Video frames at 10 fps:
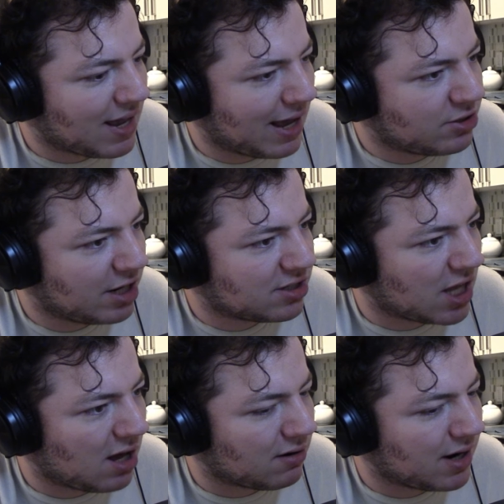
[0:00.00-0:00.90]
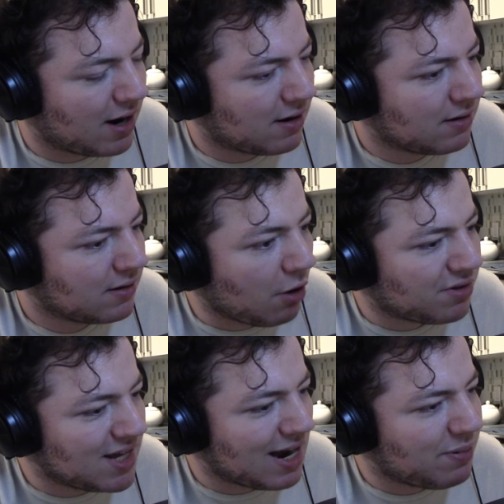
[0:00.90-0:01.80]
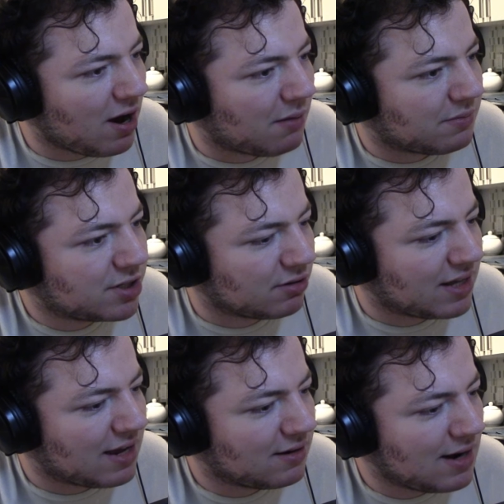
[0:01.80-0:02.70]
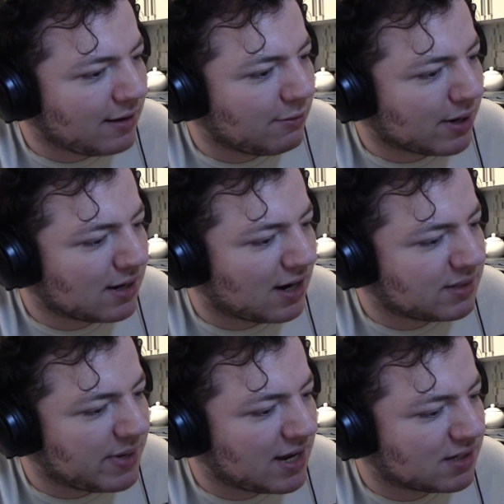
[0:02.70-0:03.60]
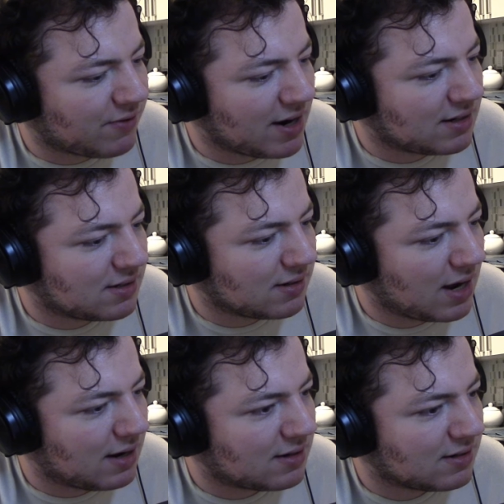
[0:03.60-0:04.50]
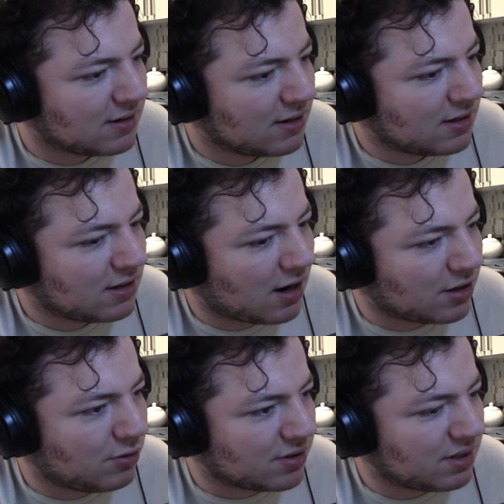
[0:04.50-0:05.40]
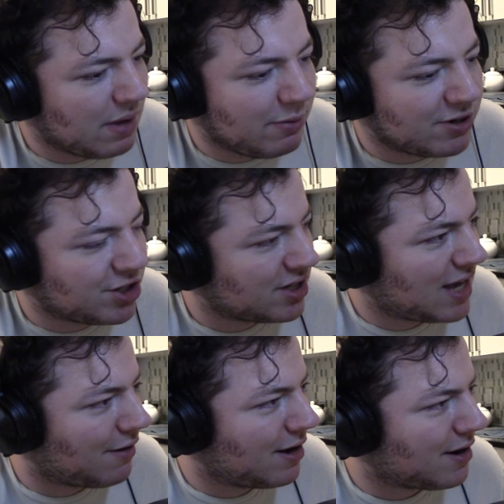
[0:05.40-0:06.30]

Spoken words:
I can't change the color here. Oh, the eye palm, surely. Now you recognize me as friend, and are cool to— maybe we should just carry